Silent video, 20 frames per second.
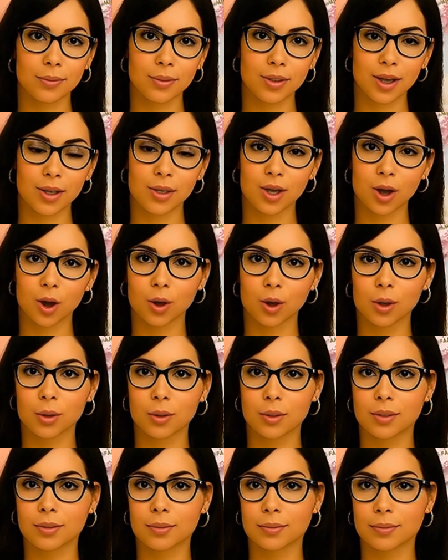
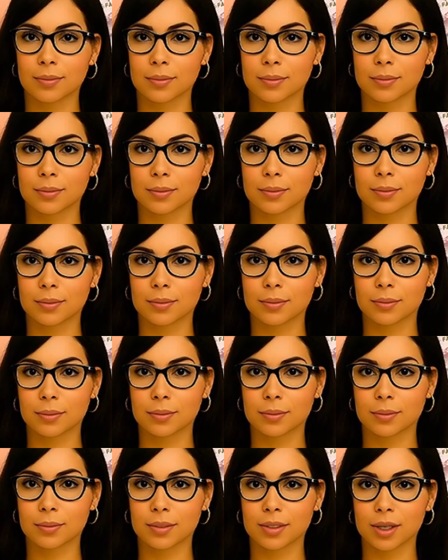So
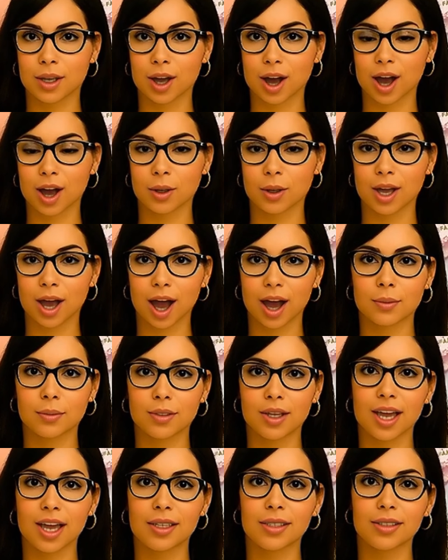the current
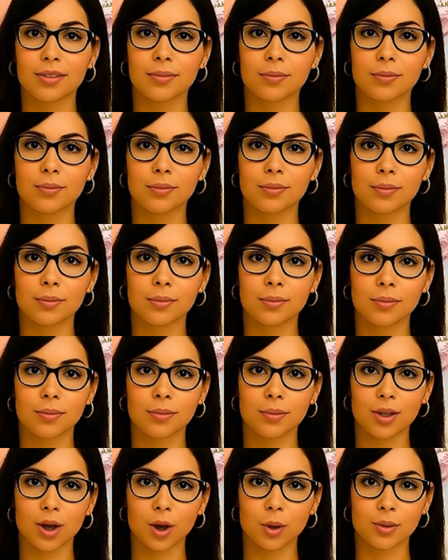conflict
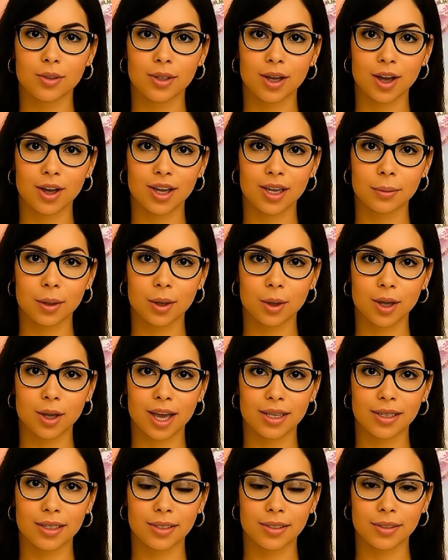over there in the Middle
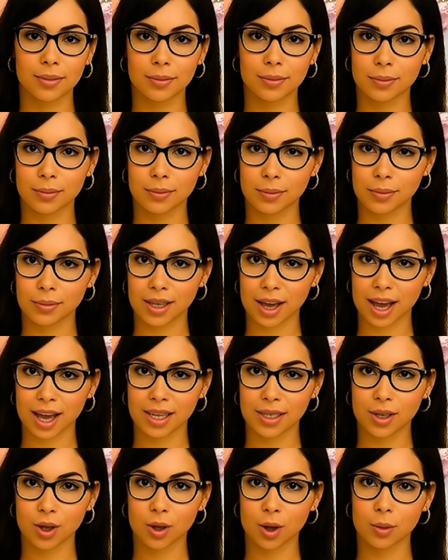East
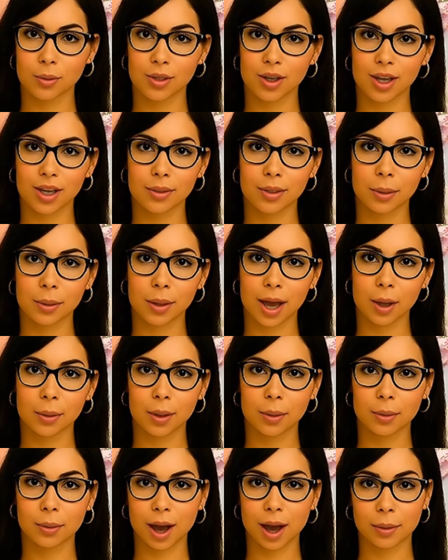is over
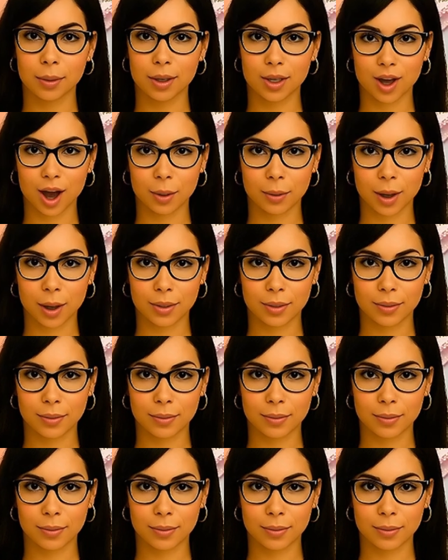baby mama drama.